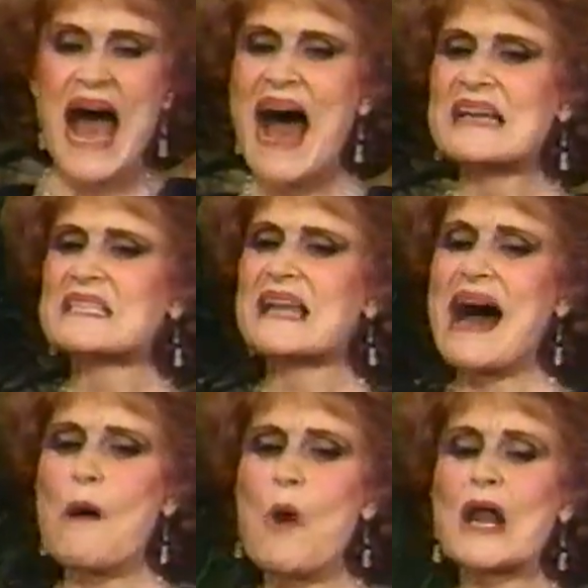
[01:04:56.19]
I said,
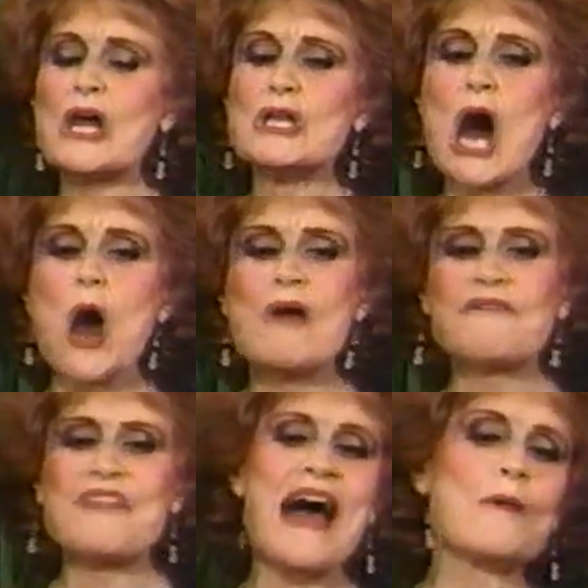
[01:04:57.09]

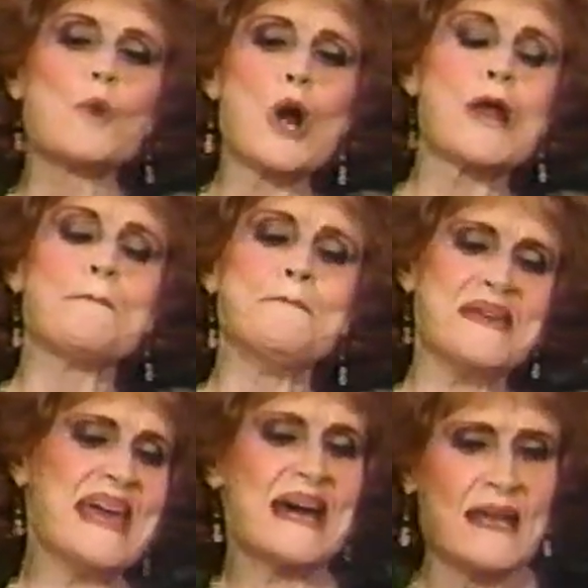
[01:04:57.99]
I want to know
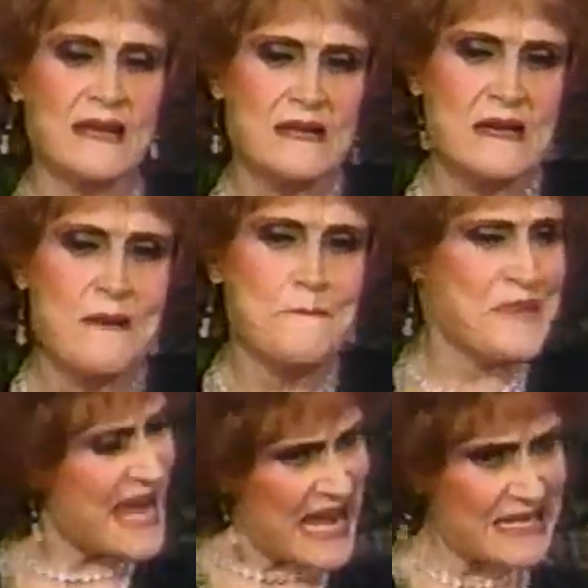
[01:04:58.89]
if that word men
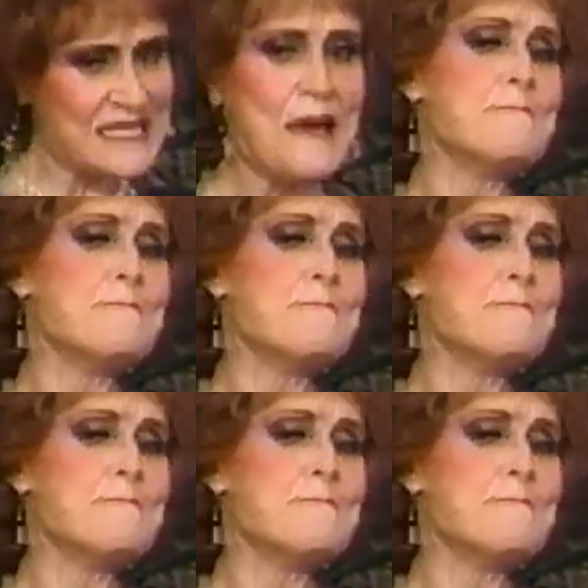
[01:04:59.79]
means